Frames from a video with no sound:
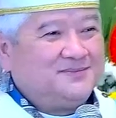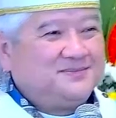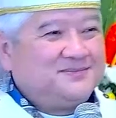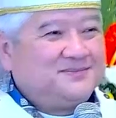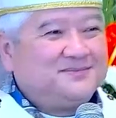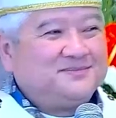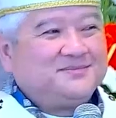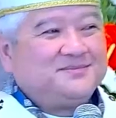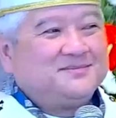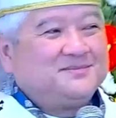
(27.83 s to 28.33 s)

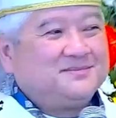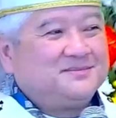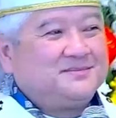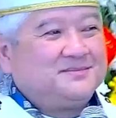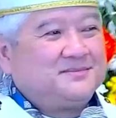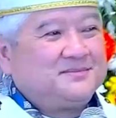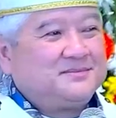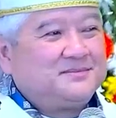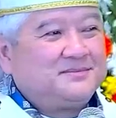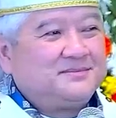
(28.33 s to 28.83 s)

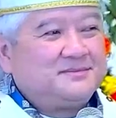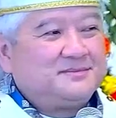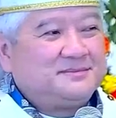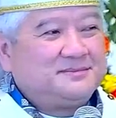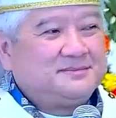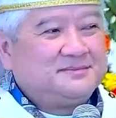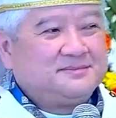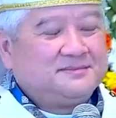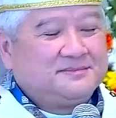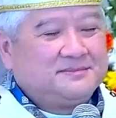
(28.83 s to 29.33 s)

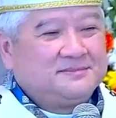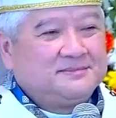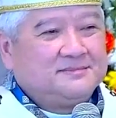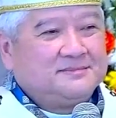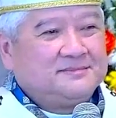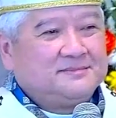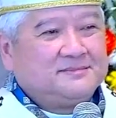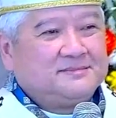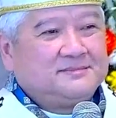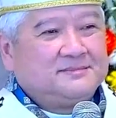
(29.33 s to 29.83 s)

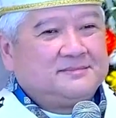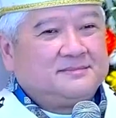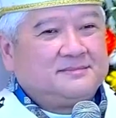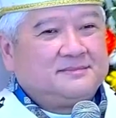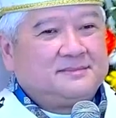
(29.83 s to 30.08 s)
[no speech]